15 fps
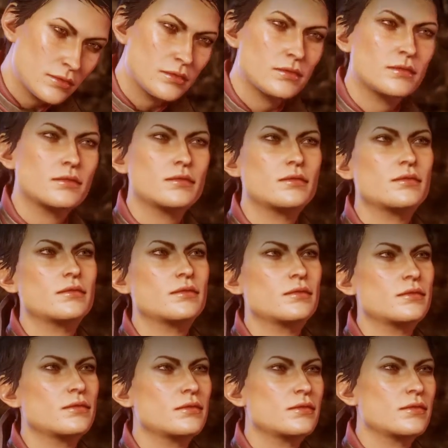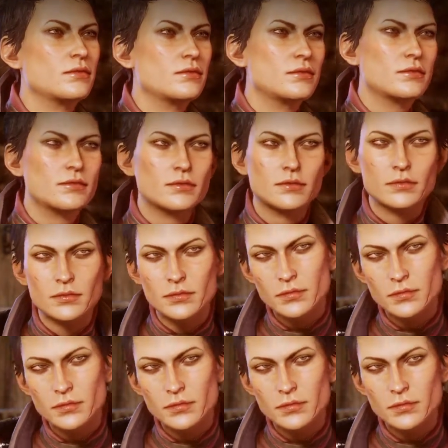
(silence)